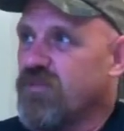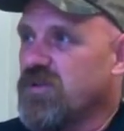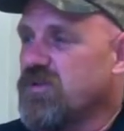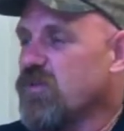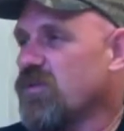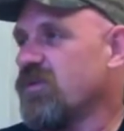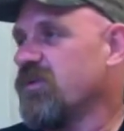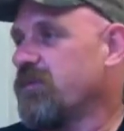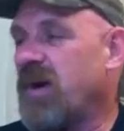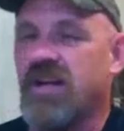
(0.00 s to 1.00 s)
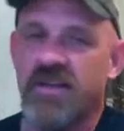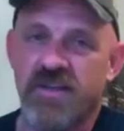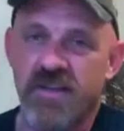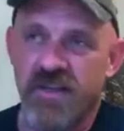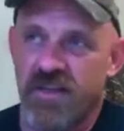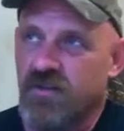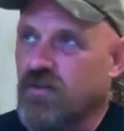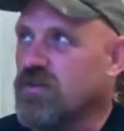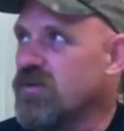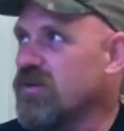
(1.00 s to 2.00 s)
what's the word? Politic
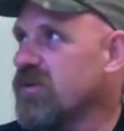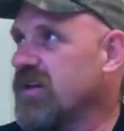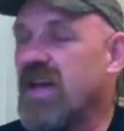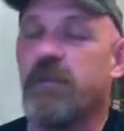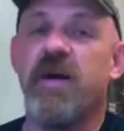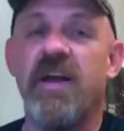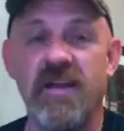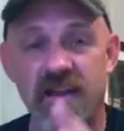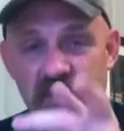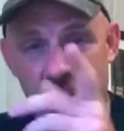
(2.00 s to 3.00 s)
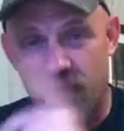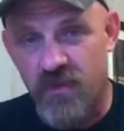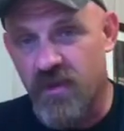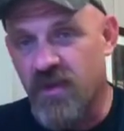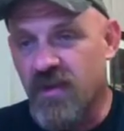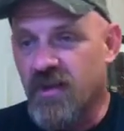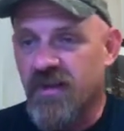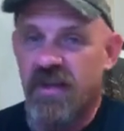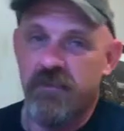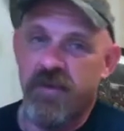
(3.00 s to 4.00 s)
or campaign. That's the word.
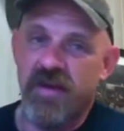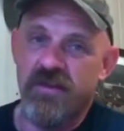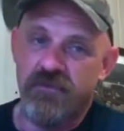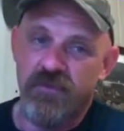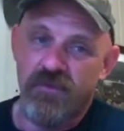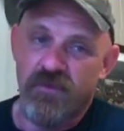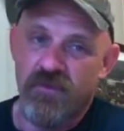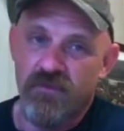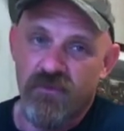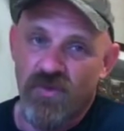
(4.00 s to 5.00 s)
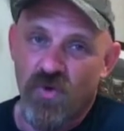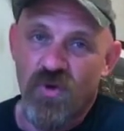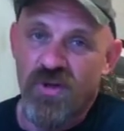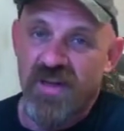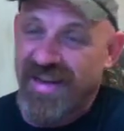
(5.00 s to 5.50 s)
Campaign for your